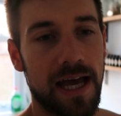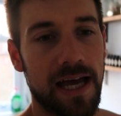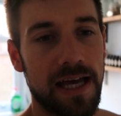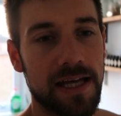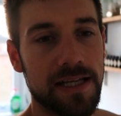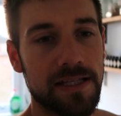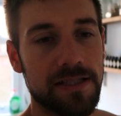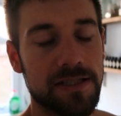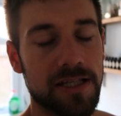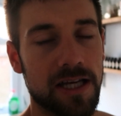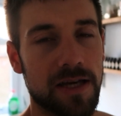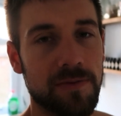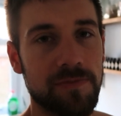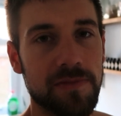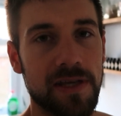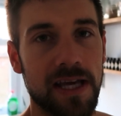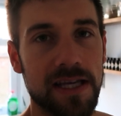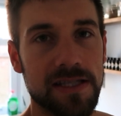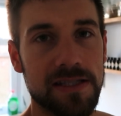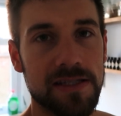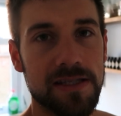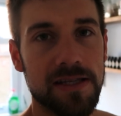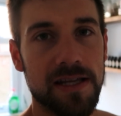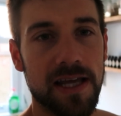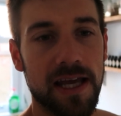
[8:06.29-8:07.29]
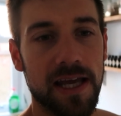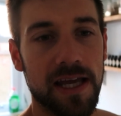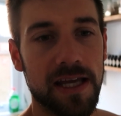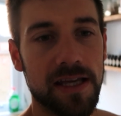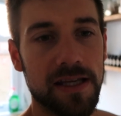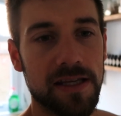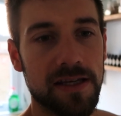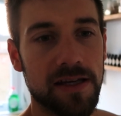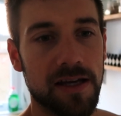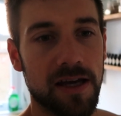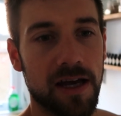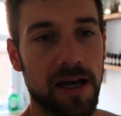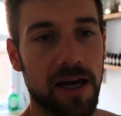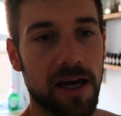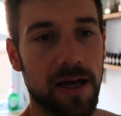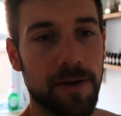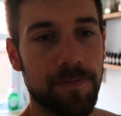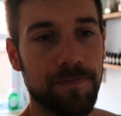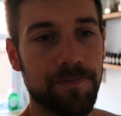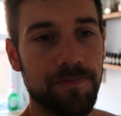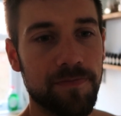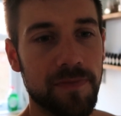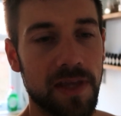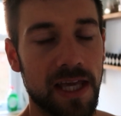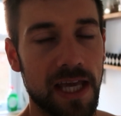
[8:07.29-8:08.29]
and um, yesterday
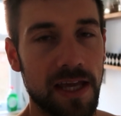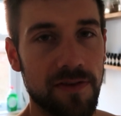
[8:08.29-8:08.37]
um,